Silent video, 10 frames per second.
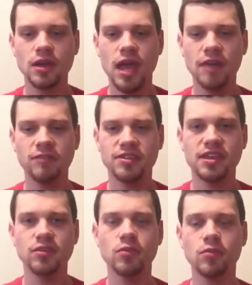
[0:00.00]

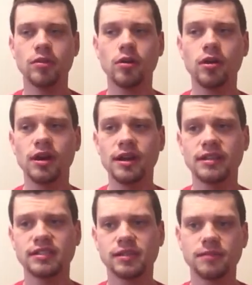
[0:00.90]
everything going on.
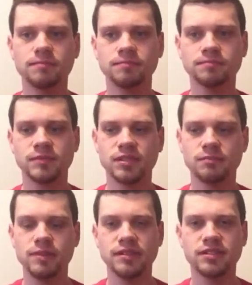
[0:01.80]
It's
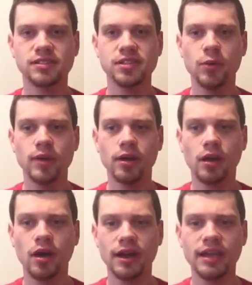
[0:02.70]
been snowing a
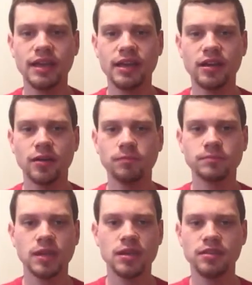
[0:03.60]
lot here.
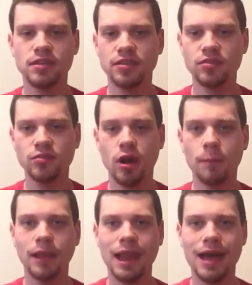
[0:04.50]
They do
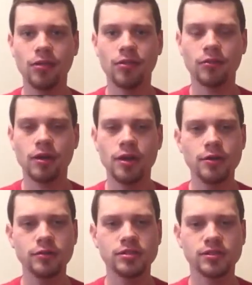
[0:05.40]
not plow the
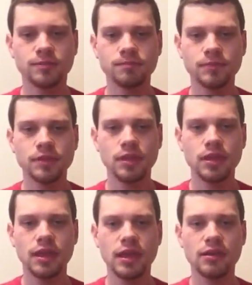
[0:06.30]
roads
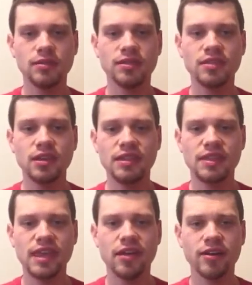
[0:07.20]
in
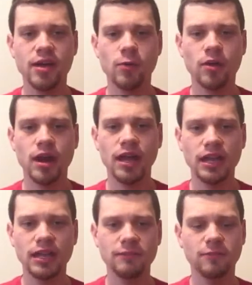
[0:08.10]
the area where I
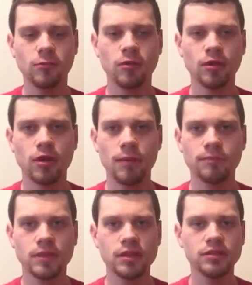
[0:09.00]
live or
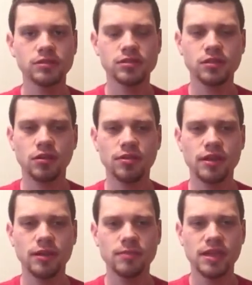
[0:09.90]
salt
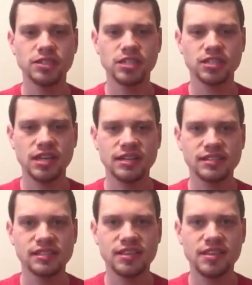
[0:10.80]
them. They just let it
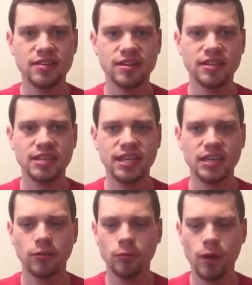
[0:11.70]
sit there
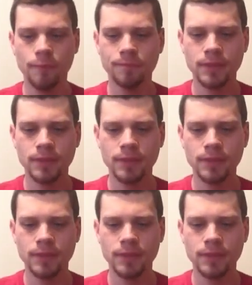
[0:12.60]
until